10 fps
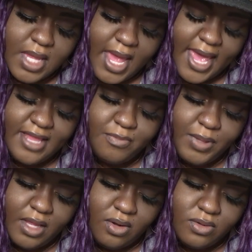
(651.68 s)
Eight of
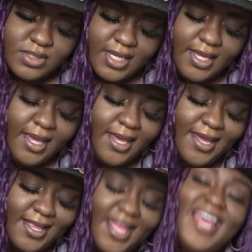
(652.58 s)
Pentacles.
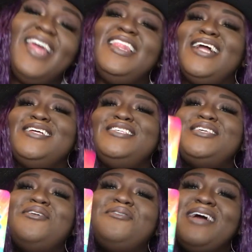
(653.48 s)
Again, that is
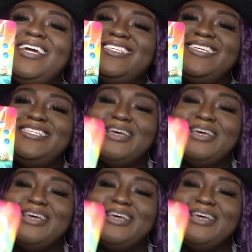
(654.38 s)
so crazy.